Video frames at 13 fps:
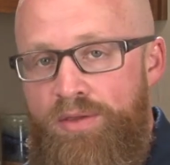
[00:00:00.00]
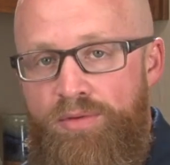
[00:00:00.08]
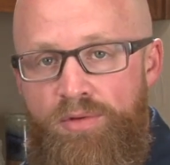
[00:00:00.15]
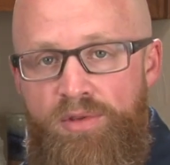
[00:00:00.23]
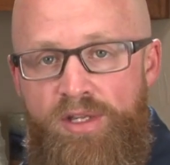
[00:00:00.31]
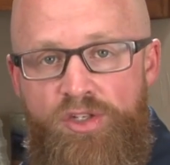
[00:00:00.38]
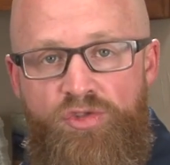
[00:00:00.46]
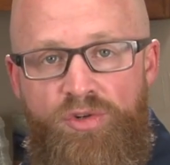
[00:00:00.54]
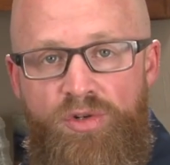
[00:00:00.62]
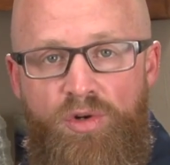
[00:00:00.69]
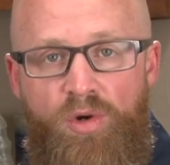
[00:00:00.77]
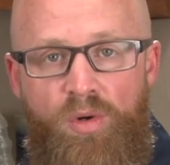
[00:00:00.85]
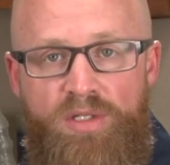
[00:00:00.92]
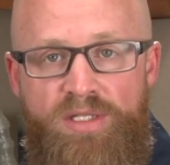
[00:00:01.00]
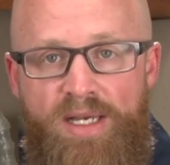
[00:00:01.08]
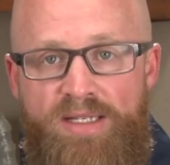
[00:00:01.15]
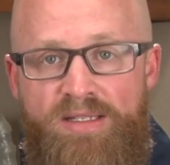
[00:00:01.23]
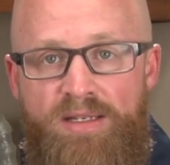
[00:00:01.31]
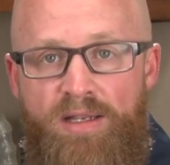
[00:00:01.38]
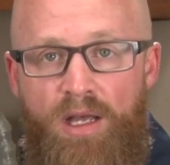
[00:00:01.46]
through the adrenal
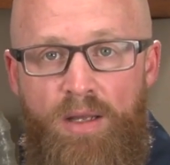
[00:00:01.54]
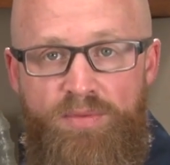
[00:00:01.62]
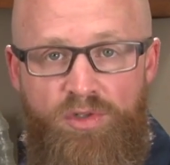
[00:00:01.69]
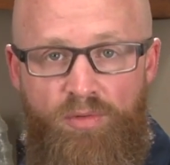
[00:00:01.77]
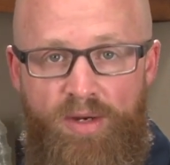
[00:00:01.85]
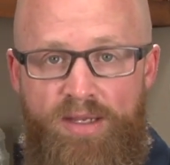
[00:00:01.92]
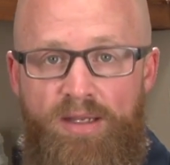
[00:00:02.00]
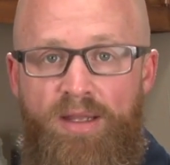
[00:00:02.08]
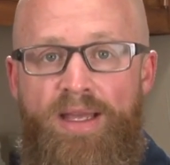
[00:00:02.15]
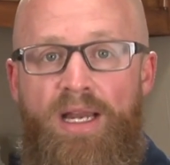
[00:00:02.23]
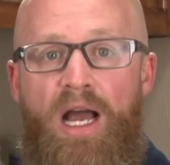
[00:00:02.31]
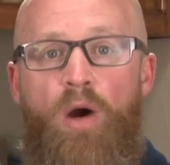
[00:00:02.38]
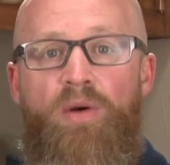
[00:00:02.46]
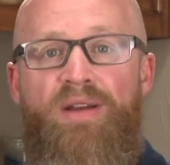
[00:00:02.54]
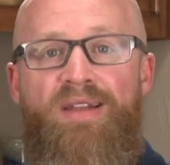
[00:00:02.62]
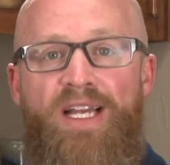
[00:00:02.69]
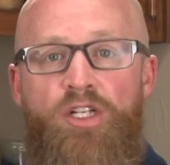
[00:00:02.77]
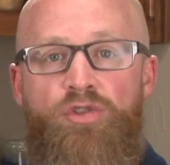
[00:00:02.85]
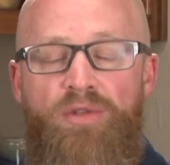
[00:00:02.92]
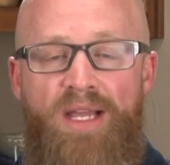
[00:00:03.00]
cortex, and it helps to regulate our
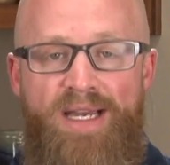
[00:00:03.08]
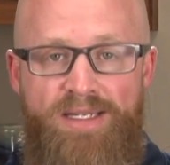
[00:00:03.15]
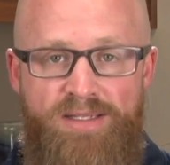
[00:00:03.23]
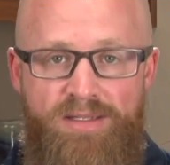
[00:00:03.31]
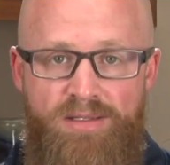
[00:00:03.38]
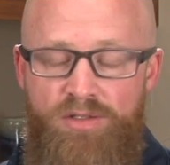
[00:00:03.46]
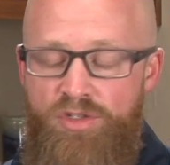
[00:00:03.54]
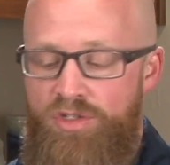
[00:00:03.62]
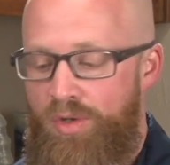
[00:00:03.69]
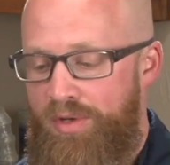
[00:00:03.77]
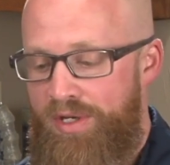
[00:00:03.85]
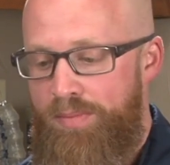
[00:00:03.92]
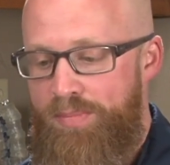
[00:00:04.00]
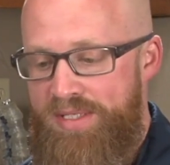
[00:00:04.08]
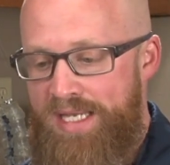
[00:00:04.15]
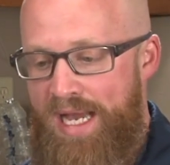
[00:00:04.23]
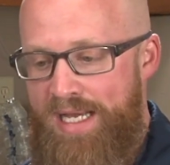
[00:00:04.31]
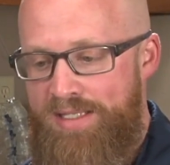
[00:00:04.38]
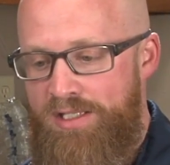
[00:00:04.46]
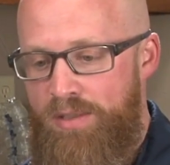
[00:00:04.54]
electrolytes, sodium,
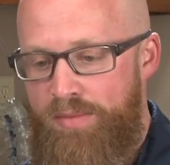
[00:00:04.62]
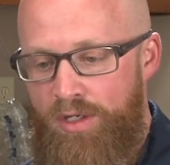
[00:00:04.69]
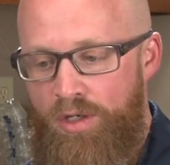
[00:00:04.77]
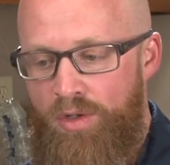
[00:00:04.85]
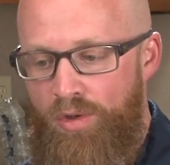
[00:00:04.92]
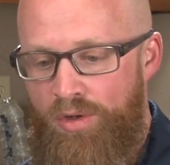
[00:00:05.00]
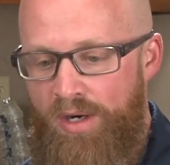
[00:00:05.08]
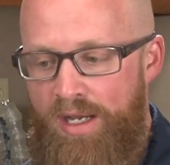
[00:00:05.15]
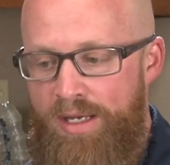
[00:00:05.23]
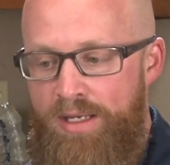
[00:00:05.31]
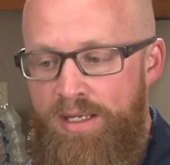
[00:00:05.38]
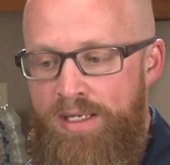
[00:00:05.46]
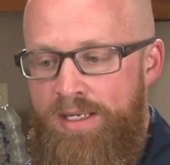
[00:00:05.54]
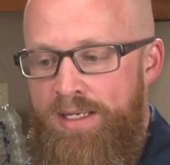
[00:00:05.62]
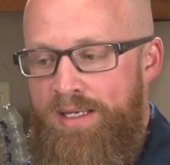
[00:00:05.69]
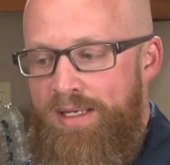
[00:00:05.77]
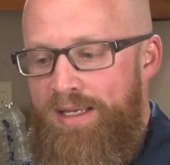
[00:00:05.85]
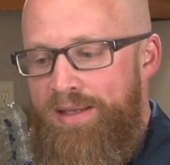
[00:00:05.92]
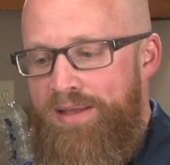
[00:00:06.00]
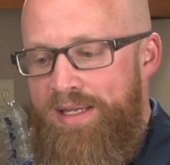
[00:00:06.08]
potassium, and chloride.
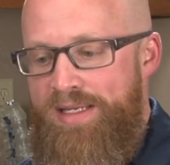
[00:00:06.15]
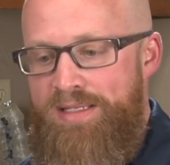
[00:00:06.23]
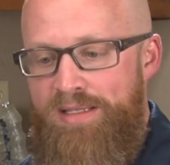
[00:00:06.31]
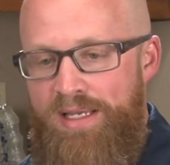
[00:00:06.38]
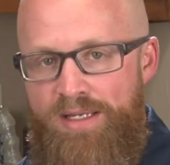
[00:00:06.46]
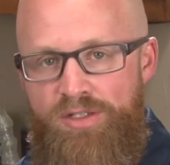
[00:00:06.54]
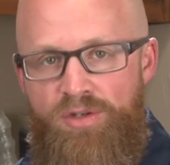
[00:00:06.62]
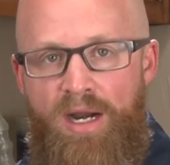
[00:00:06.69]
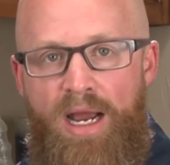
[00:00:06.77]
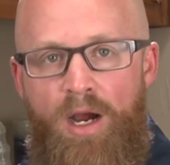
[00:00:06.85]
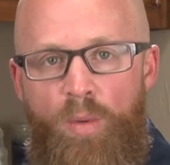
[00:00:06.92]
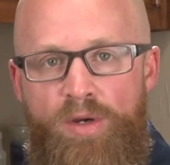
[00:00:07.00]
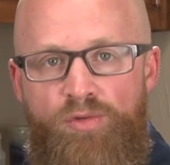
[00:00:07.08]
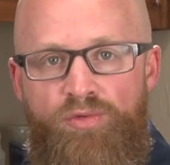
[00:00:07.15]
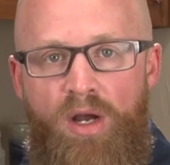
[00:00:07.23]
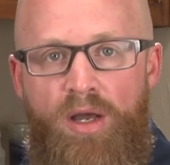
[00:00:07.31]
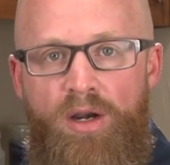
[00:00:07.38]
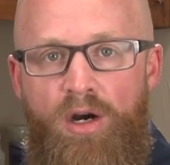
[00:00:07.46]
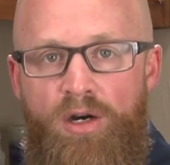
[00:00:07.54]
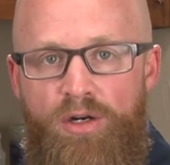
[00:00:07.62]
And these things are how we
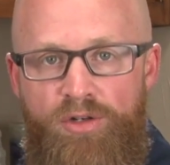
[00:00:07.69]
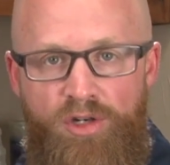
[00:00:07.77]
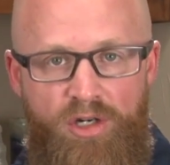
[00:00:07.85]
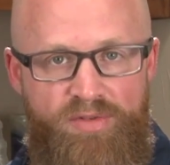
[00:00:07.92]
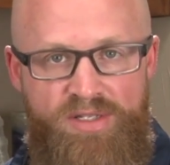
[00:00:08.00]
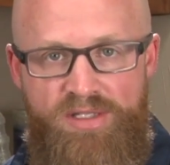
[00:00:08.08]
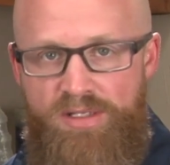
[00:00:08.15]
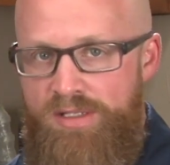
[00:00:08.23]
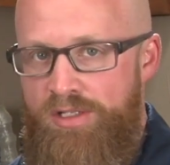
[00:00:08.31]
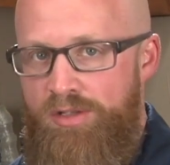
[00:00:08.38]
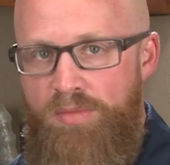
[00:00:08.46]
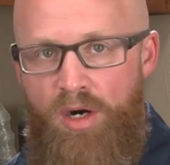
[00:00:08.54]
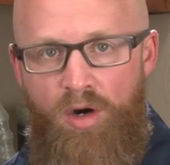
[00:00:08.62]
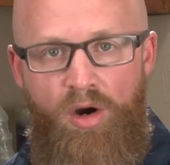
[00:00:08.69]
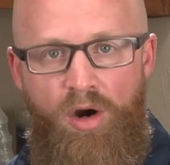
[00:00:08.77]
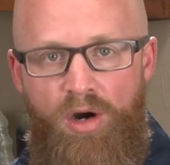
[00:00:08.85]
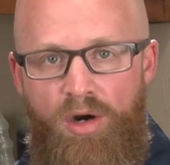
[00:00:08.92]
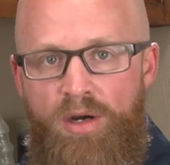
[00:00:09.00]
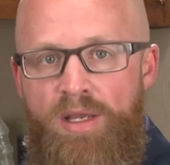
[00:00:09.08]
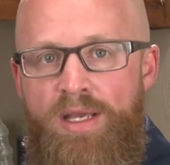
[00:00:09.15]
run our nervous system, our
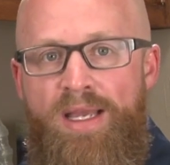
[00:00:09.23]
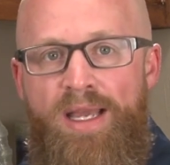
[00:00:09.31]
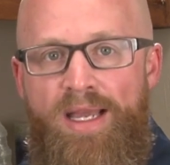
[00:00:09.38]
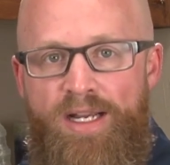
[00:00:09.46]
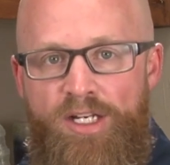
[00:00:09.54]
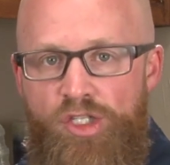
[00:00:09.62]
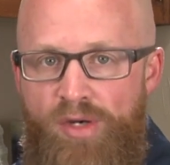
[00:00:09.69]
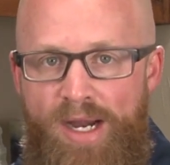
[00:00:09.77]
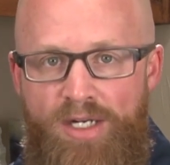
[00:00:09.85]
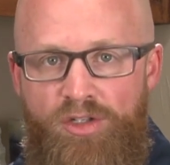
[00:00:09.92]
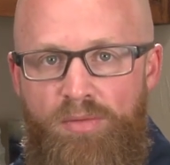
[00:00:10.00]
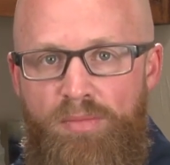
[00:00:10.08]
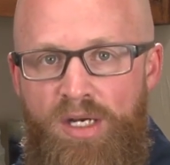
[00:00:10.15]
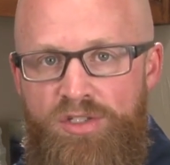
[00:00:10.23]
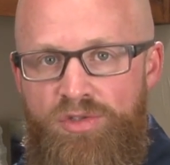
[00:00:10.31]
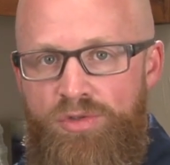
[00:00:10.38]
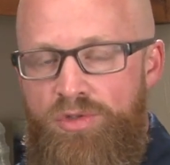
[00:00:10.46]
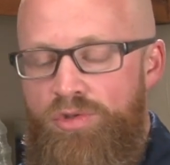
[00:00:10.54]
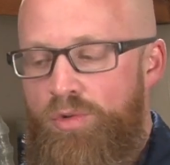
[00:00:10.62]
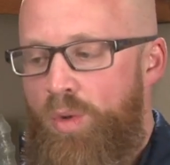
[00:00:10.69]
heart, and contract our
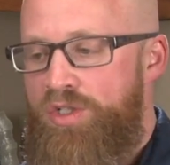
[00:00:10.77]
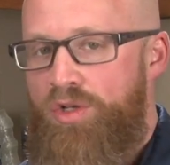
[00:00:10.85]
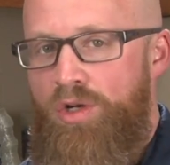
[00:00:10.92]
muscles through what's